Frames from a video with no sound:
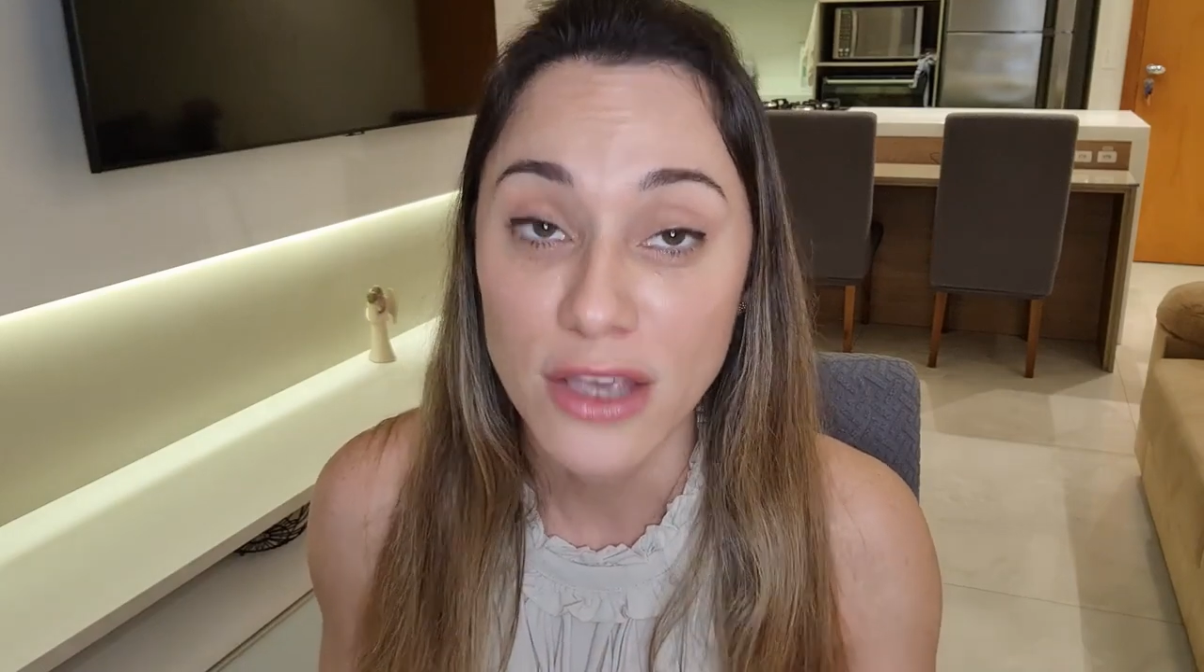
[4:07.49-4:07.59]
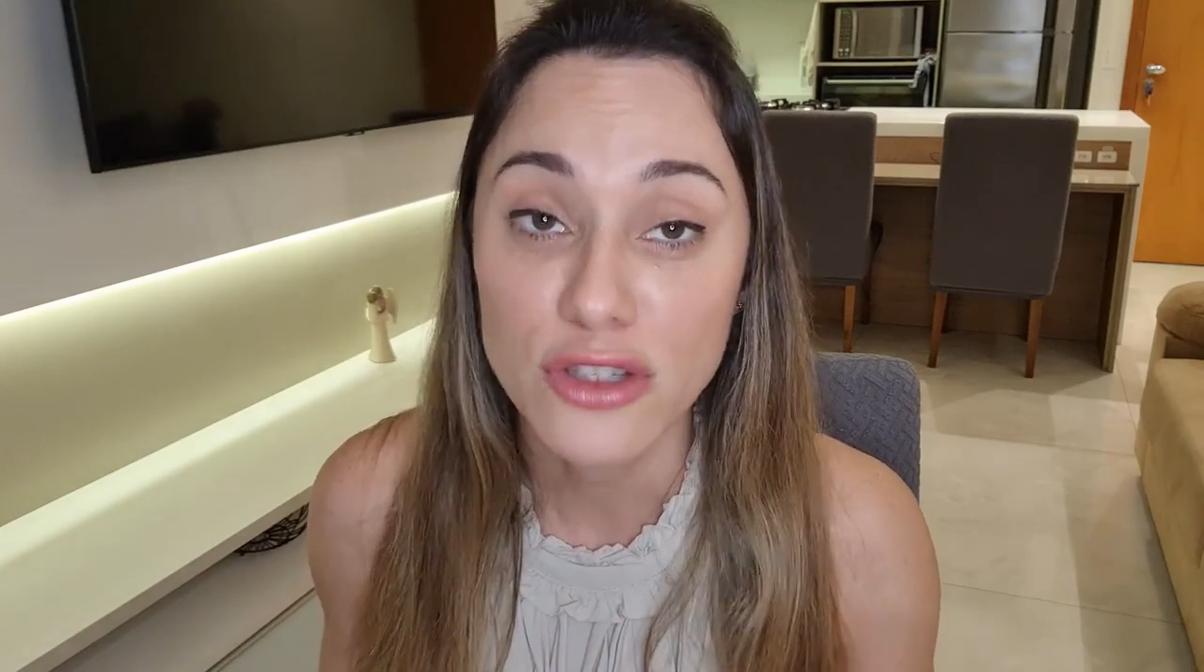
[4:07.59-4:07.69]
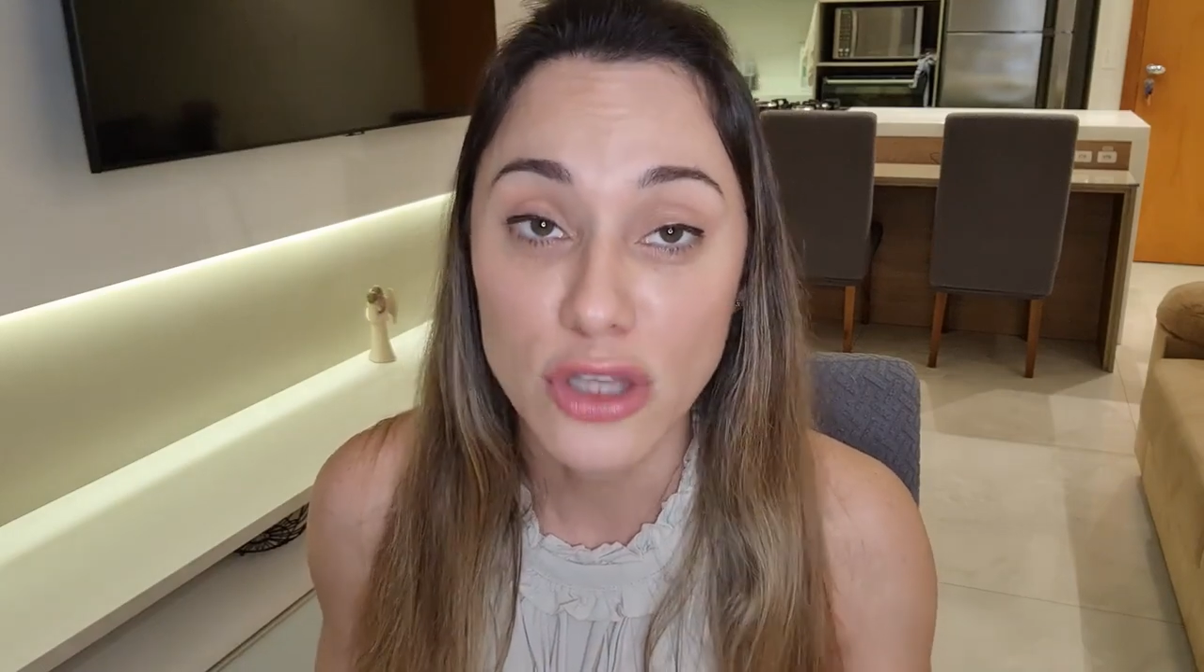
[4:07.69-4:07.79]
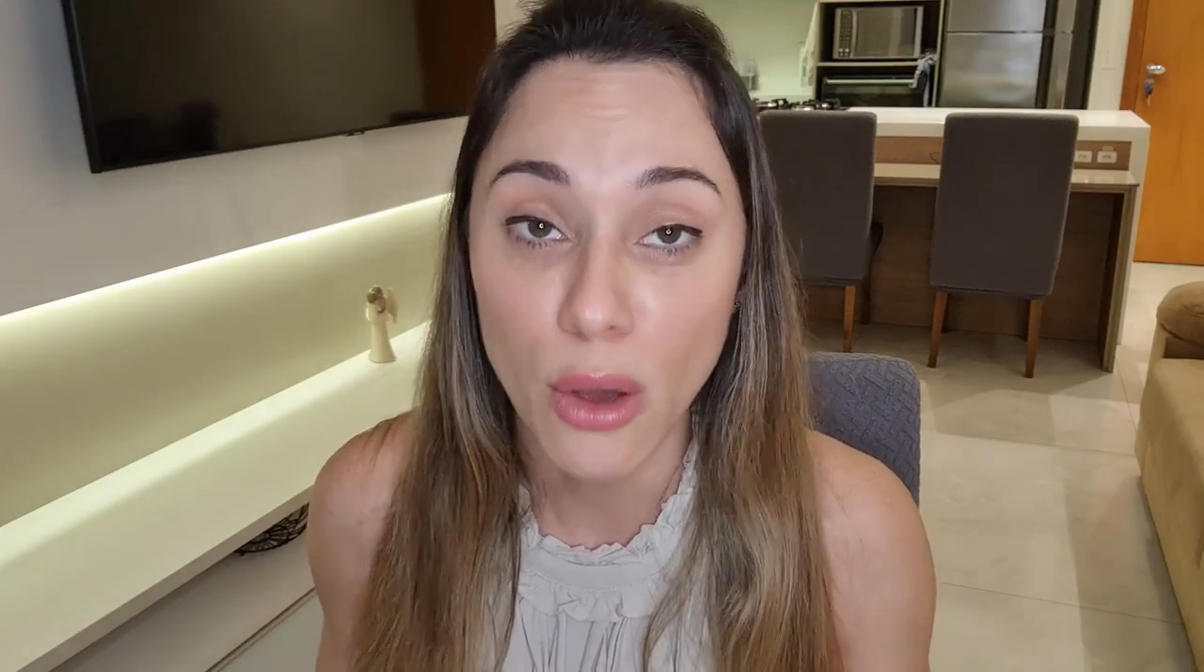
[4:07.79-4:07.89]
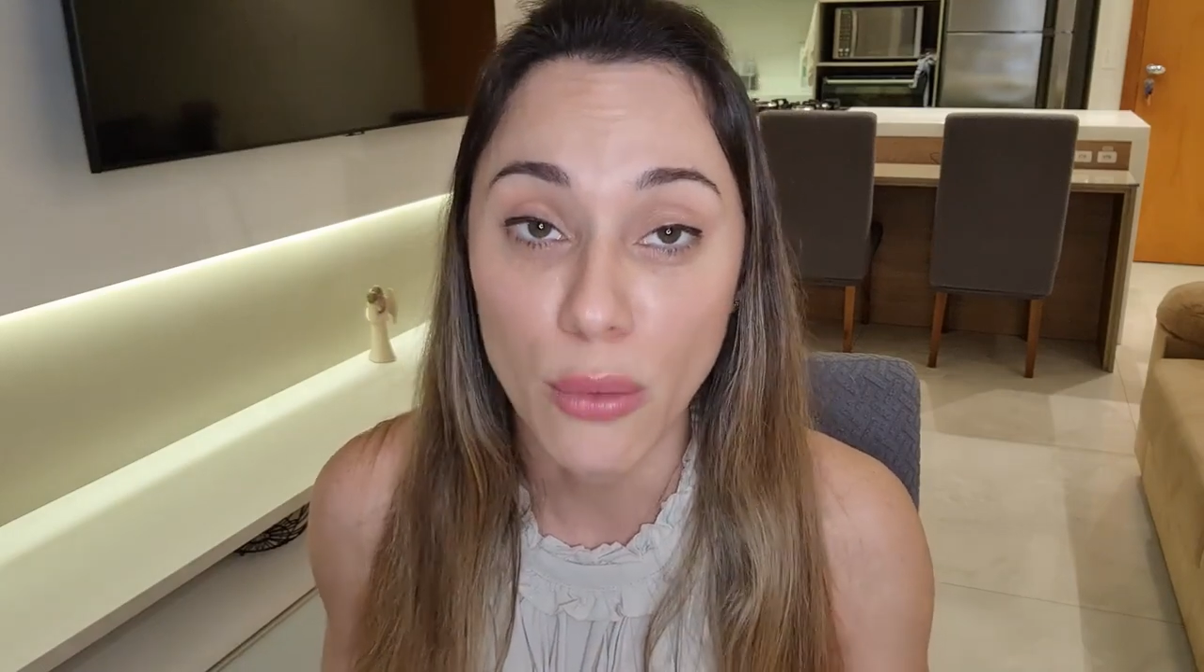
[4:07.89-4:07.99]

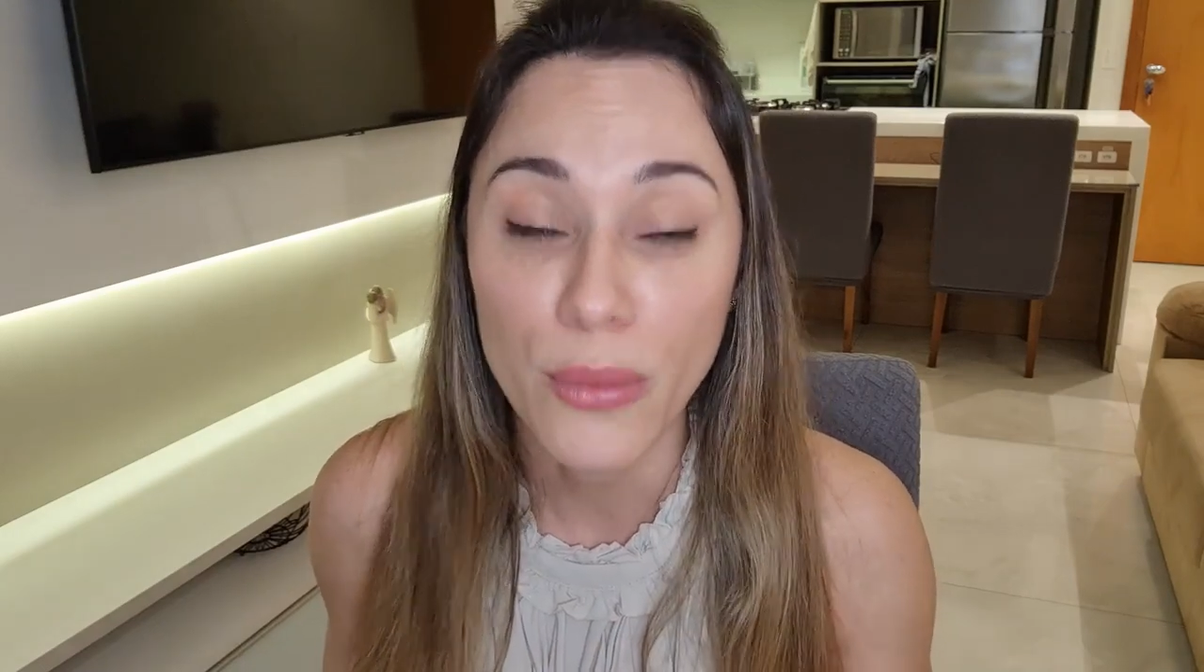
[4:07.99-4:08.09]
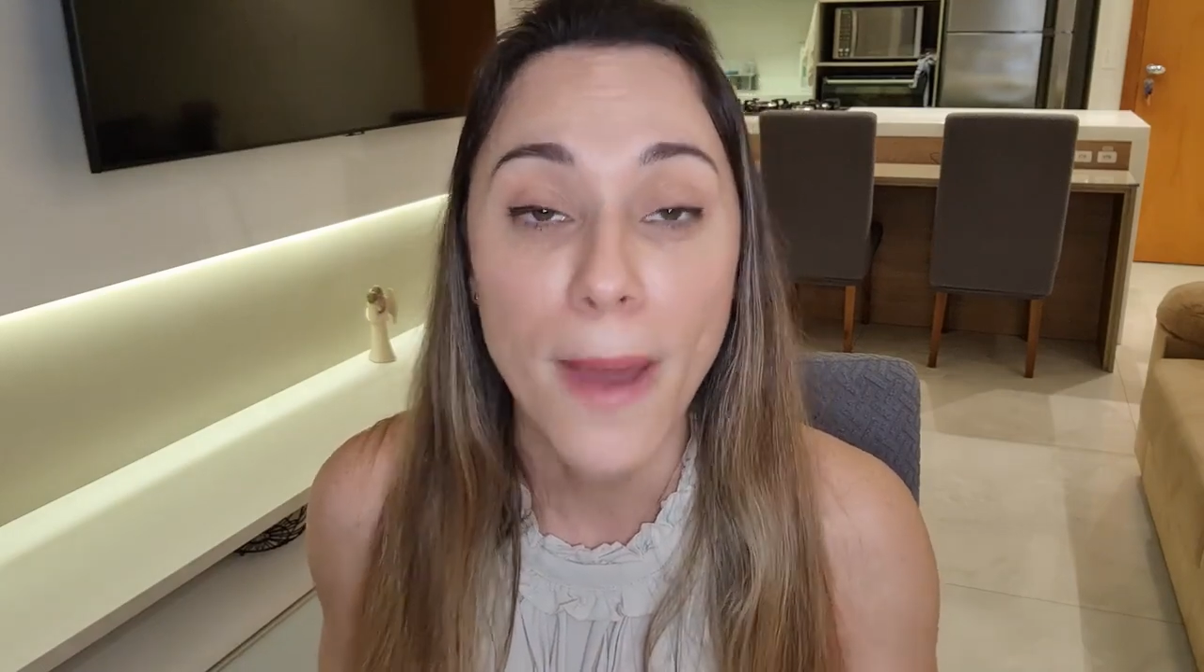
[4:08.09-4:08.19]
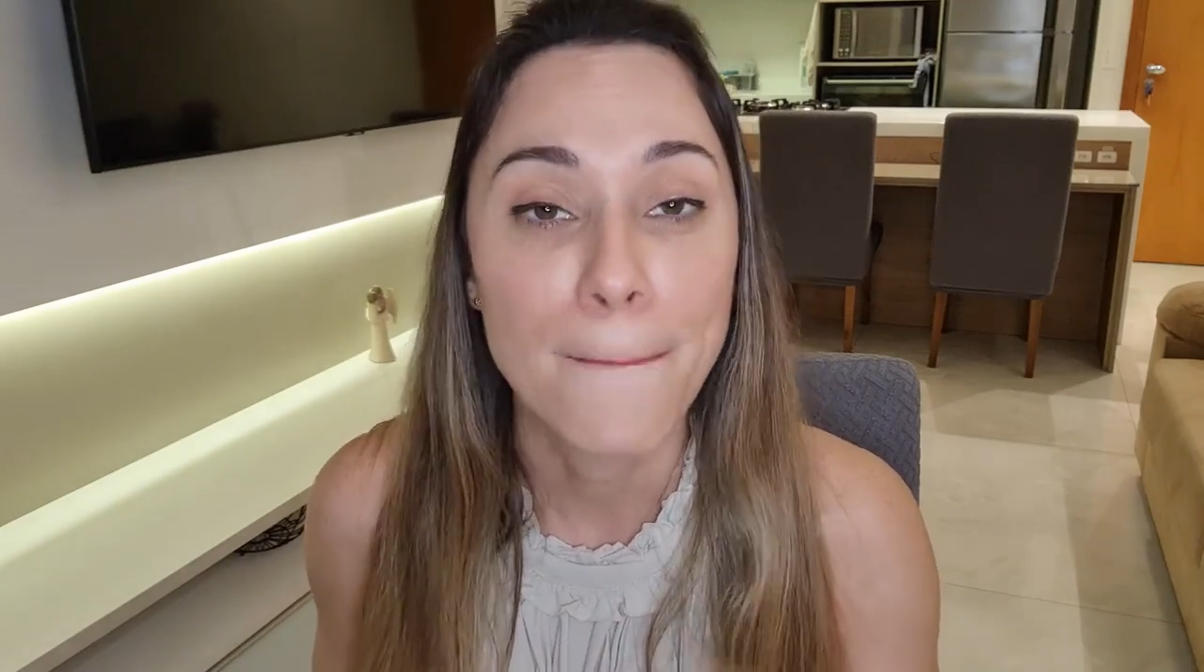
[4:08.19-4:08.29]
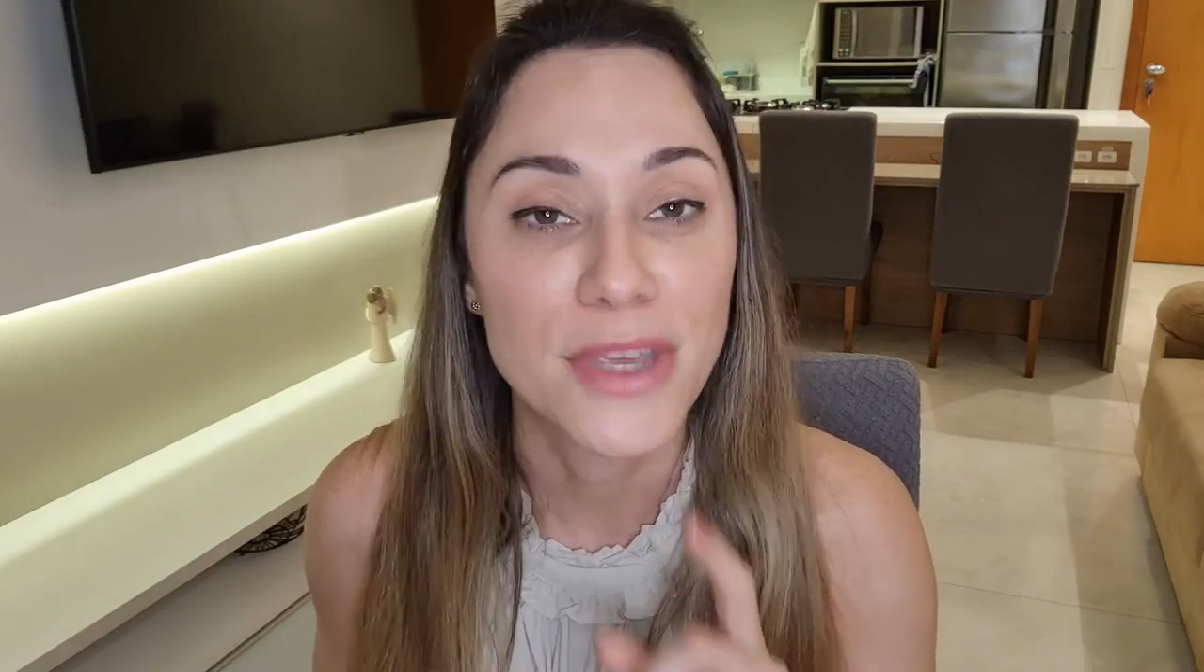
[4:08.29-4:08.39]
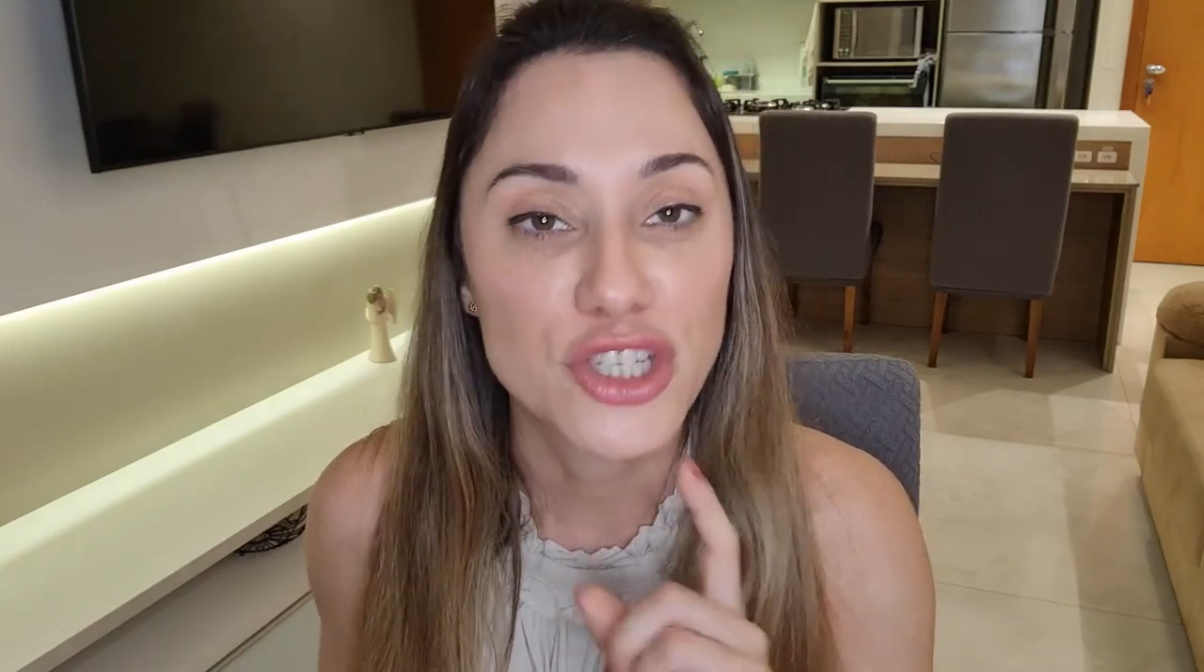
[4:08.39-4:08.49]
So
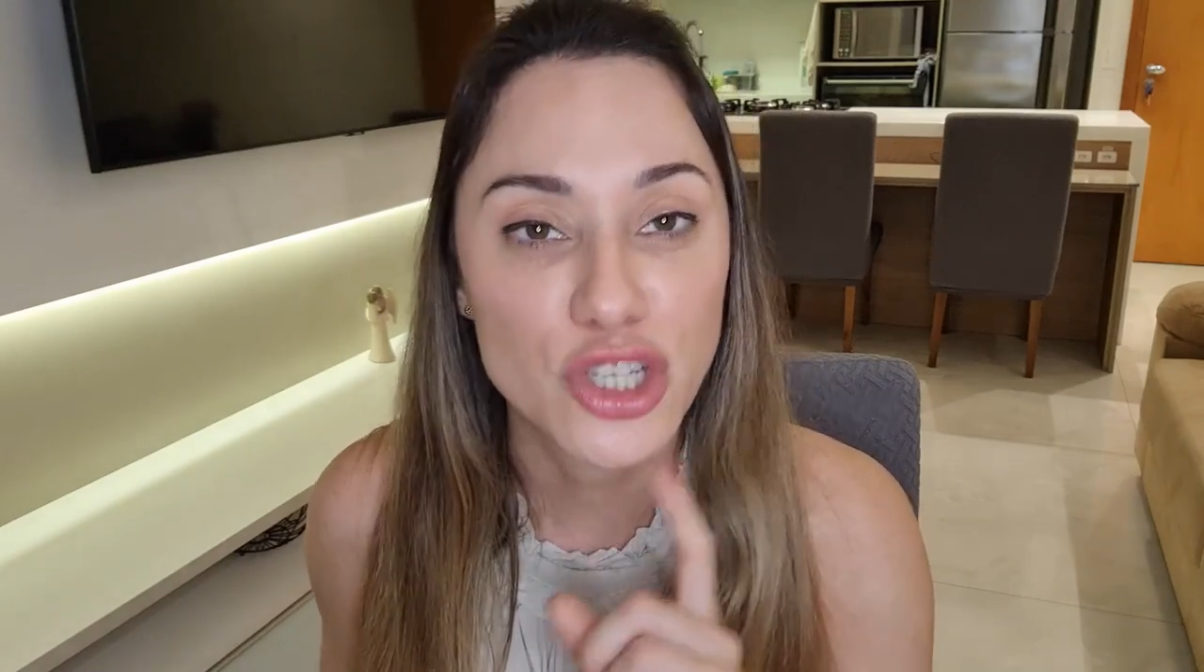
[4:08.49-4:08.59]
be